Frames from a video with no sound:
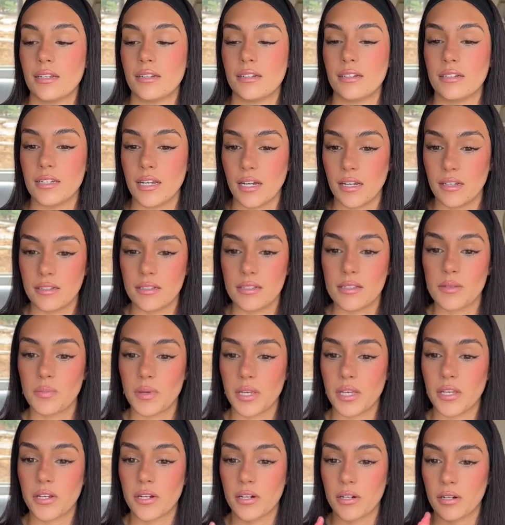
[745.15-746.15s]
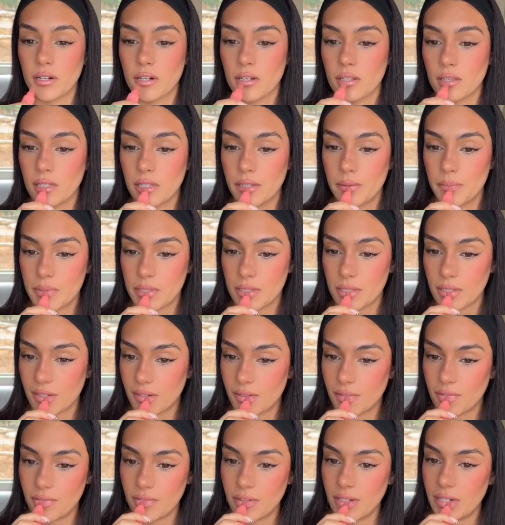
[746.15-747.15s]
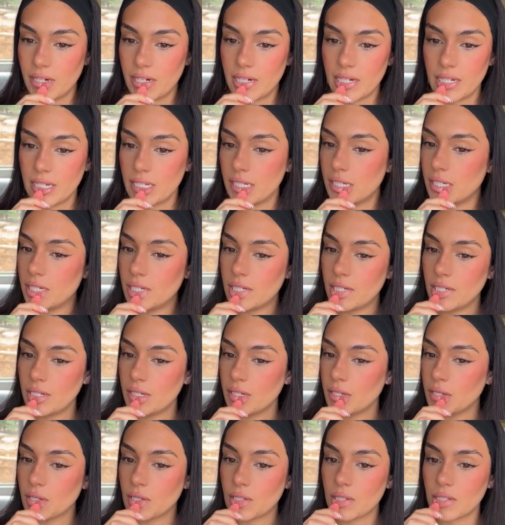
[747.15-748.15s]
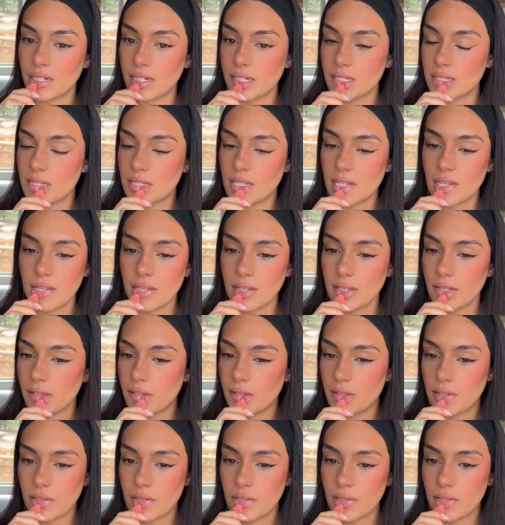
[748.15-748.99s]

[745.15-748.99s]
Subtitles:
does make your lips look very glossy.